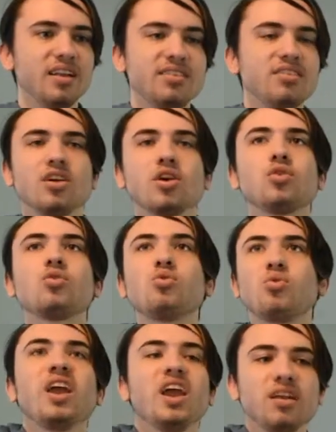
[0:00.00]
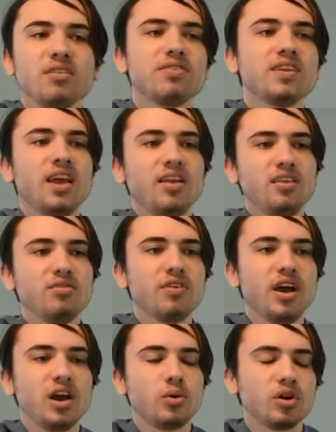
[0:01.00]
It's your grand finale
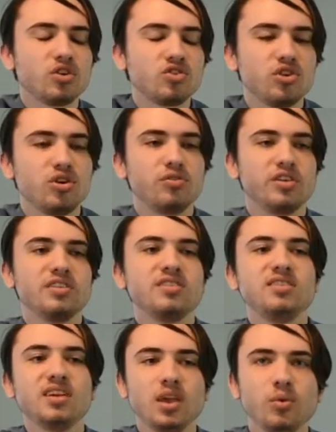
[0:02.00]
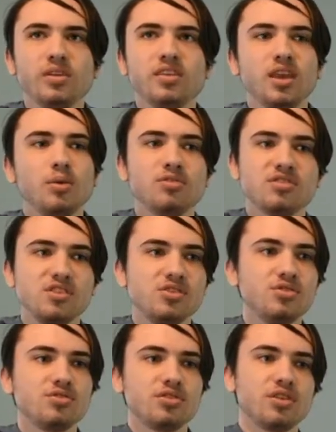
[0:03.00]
fireworks show for sticking with the
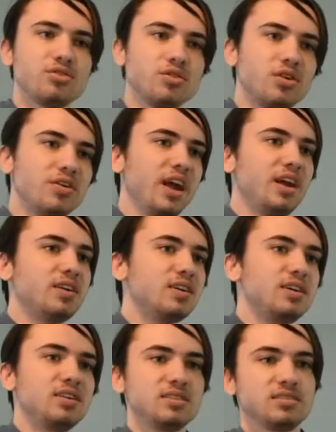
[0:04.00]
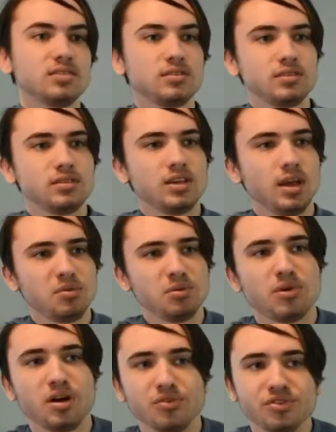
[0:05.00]
MCU through the Thor Ragnaroks and the Captain
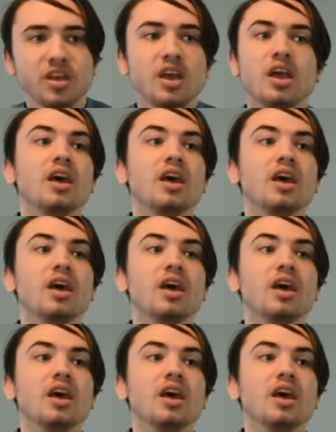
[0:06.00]
Marvels,